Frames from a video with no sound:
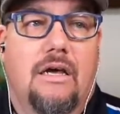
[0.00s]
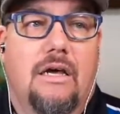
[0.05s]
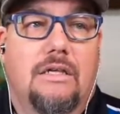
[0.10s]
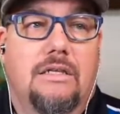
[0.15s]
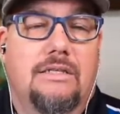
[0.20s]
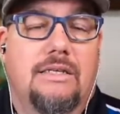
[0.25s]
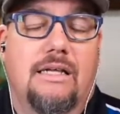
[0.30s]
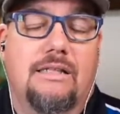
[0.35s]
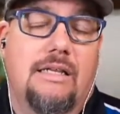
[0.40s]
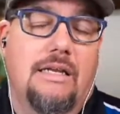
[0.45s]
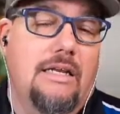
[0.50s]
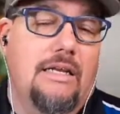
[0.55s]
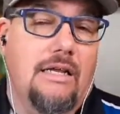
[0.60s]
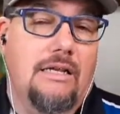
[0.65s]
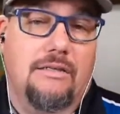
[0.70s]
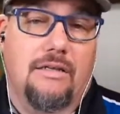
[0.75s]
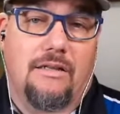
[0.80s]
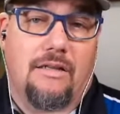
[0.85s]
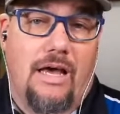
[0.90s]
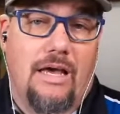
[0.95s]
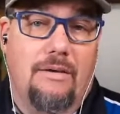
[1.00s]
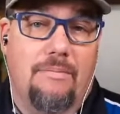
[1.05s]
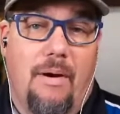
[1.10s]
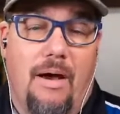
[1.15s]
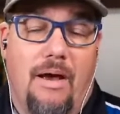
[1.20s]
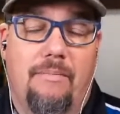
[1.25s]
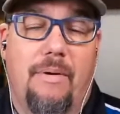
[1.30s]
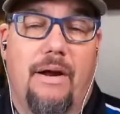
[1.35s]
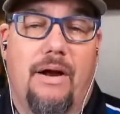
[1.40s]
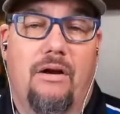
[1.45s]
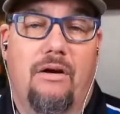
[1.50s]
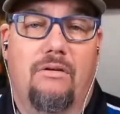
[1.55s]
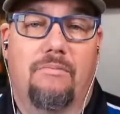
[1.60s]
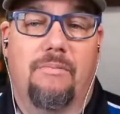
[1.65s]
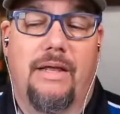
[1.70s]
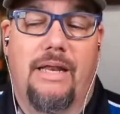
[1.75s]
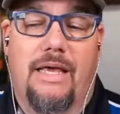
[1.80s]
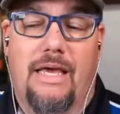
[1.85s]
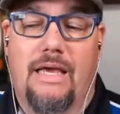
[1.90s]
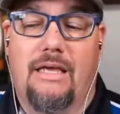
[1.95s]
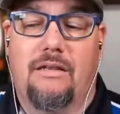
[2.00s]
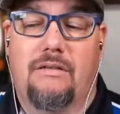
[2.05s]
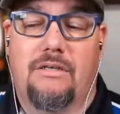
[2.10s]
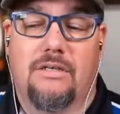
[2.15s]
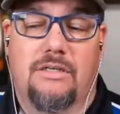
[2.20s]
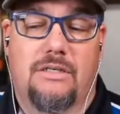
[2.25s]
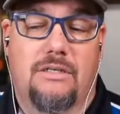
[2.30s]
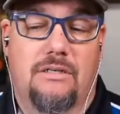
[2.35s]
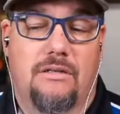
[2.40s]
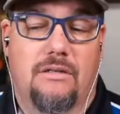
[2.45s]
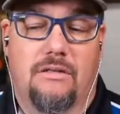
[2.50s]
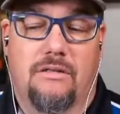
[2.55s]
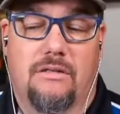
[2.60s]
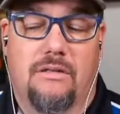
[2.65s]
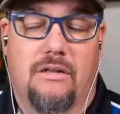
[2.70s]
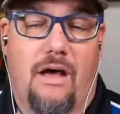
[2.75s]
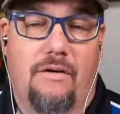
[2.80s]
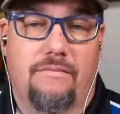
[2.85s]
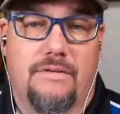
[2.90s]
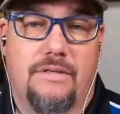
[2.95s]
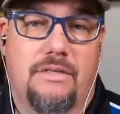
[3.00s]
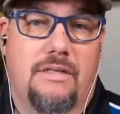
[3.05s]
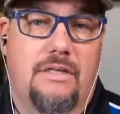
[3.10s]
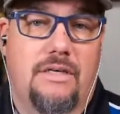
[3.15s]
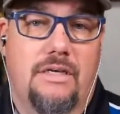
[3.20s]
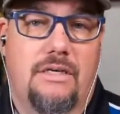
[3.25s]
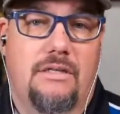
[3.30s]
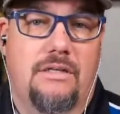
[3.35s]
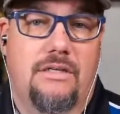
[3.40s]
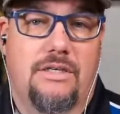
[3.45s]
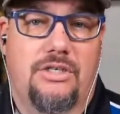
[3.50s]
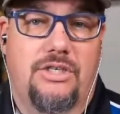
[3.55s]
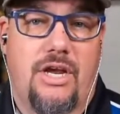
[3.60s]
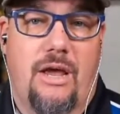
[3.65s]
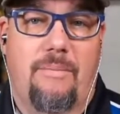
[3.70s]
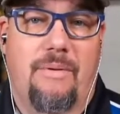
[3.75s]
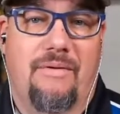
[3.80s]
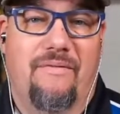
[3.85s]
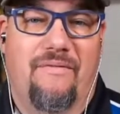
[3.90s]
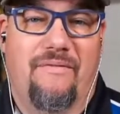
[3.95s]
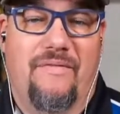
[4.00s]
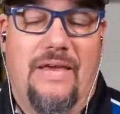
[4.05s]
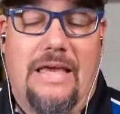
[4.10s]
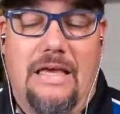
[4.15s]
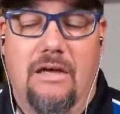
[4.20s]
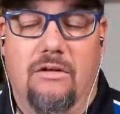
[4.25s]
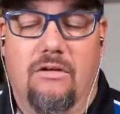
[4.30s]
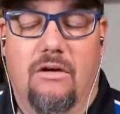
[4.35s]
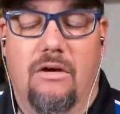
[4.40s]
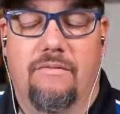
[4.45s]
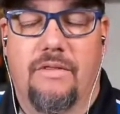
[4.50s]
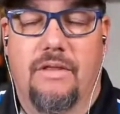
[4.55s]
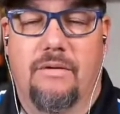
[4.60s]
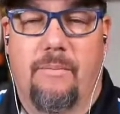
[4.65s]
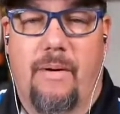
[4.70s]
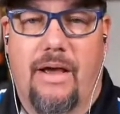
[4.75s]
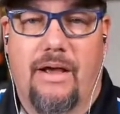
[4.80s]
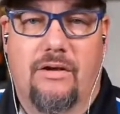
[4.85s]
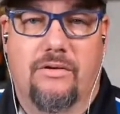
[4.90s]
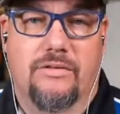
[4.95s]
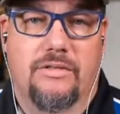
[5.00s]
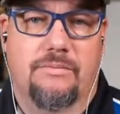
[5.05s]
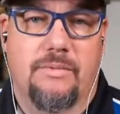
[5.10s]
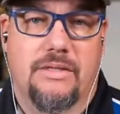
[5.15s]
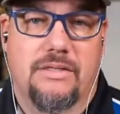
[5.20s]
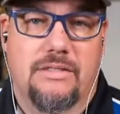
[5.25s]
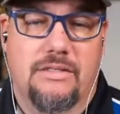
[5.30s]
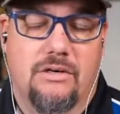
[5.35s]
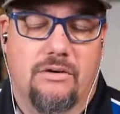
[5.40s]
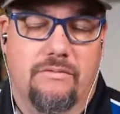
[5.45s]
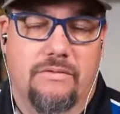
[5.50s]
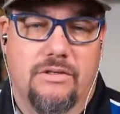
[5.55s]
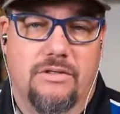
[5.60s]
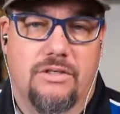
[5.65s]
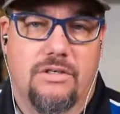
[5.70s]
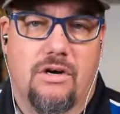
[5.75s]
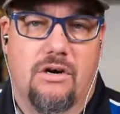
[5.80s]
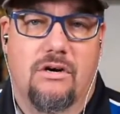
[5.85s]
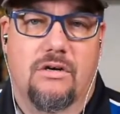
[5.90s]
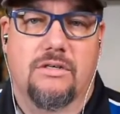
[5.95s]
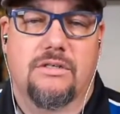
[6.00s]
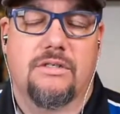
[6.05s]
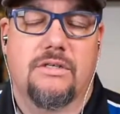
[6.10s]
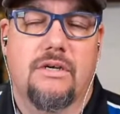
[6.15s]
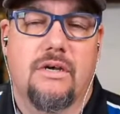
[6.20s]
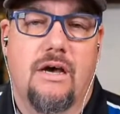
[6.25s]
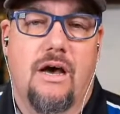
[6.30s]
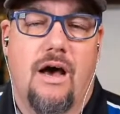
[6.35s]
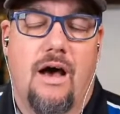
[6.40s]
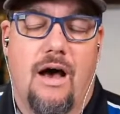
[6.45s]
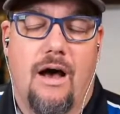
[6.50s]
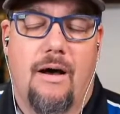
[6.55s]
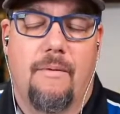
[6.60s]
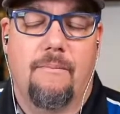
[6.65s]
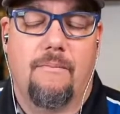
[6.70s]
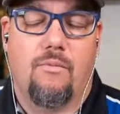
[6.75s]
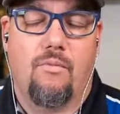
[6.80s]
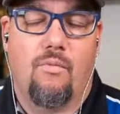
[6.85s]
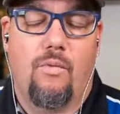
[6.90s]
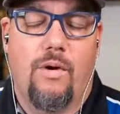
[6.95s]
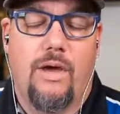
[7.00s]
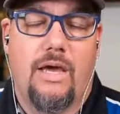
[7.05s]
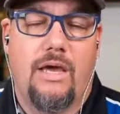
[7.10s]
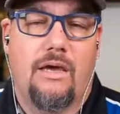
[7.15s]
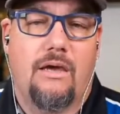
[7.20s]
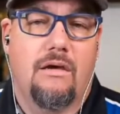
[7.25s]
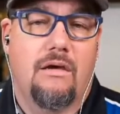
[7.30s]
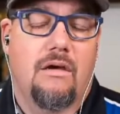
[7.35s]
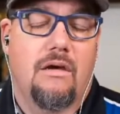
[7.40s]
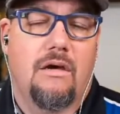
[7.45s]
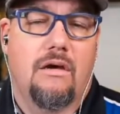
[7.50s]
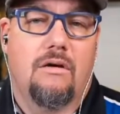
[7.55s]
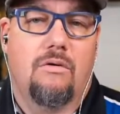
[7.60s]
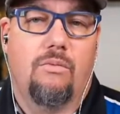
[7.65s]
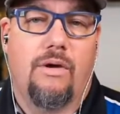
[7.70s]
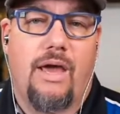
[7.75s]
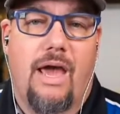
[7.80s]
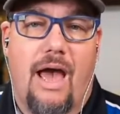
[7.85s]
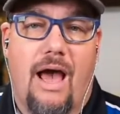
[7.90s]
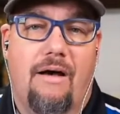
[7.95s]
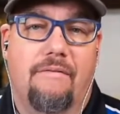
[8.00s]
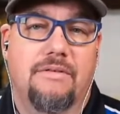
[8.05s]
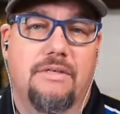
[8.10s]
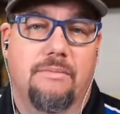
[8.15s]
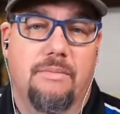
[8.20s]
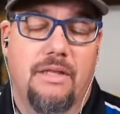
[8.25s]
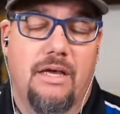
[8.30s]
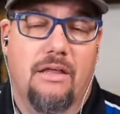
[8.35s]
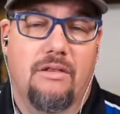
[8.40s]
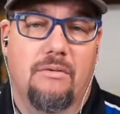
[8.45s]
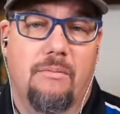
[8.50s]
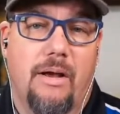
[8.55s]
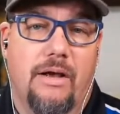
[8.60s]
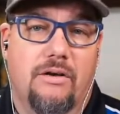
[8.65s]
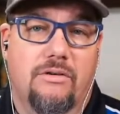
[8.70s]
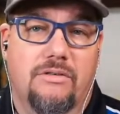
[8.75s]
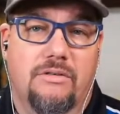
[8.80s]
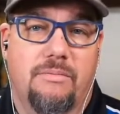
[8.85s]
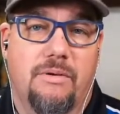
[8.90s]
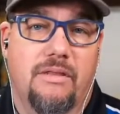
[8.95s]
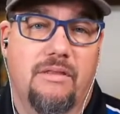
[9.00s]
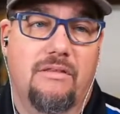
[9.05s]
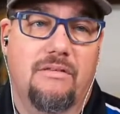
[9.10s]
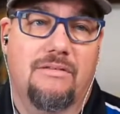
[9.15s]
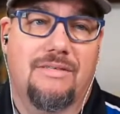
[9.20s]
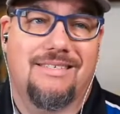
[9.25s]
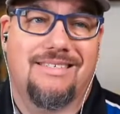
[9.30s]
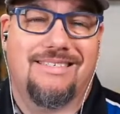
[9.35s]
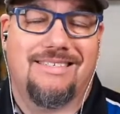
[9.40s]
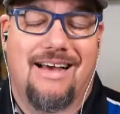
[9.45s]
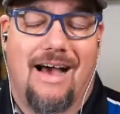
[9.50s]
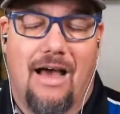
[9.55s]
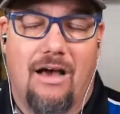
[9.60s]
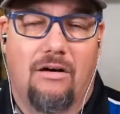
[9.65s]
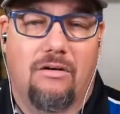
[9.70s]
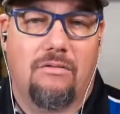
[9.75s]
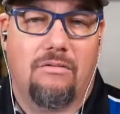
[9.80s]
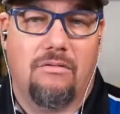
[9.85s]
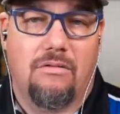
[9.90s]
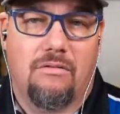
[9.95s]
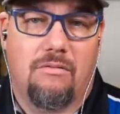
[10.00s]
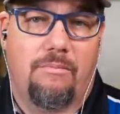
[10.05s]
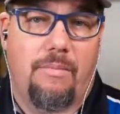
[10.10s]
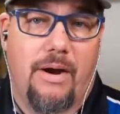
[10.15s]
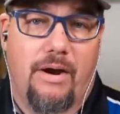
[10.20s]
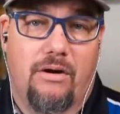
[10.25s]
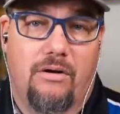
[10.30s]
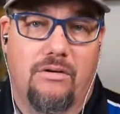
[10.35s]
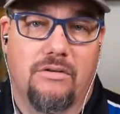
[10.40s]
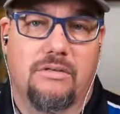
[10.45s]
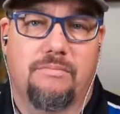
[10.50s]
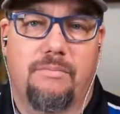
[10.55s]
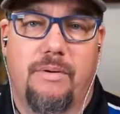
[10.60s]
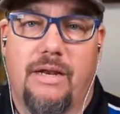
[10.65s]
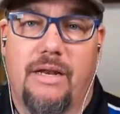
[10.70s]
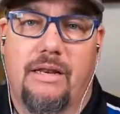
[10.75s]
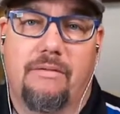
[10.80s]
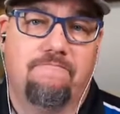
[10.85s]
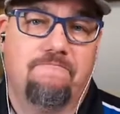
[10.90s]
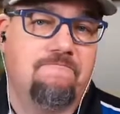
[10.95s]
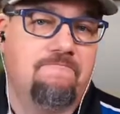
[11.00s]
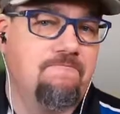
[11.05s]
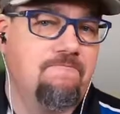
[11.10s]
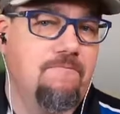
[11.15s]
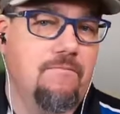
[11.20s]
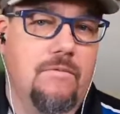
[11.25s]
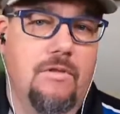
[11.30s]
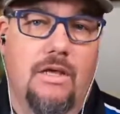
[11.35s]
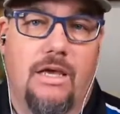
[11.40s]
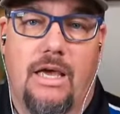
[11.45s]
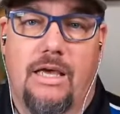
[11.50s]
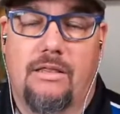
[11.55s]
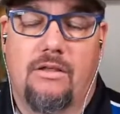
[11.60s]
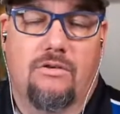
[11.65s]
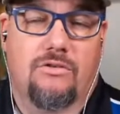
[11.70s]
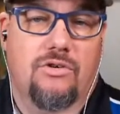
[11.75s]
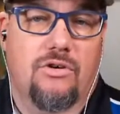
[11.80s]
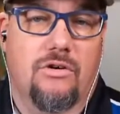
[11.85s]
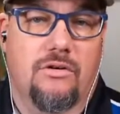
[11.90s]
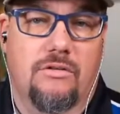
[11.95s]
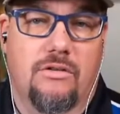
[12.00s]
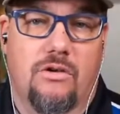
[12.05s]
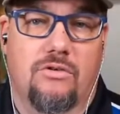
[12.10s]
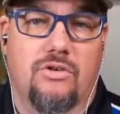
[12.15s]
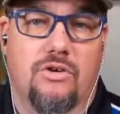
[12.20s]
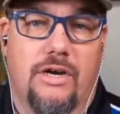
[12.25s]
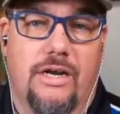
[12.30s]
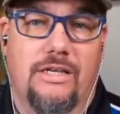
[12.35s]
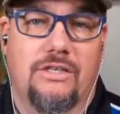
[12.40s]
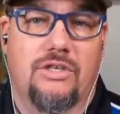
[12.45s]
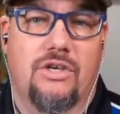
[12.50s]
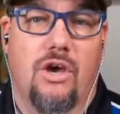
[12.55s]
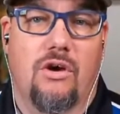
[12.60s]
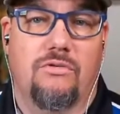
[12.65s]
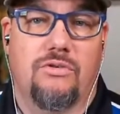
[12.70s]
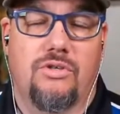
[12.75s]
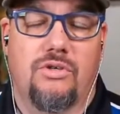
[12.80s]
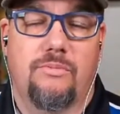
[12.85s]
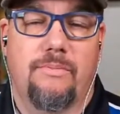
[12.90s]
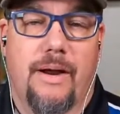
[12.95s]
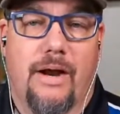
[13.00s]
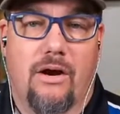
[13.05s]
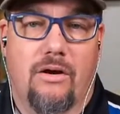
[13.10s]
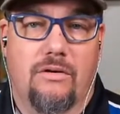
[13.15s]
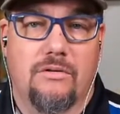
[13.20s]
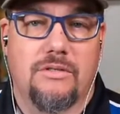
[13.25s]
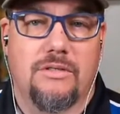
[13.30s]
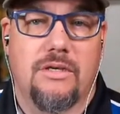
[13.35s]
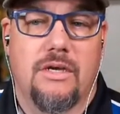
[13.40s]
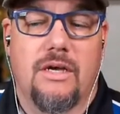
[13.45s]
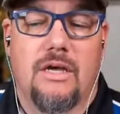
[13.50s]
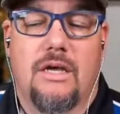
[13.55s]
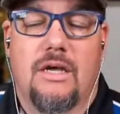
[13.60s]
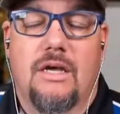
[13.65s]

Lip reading: It's not that he doesn't like my barrel, but he just loves the shape and feel of the Michael Smith Silver Stars. We have some of the other Michael Smith style barrels, but those are his go-to barrels.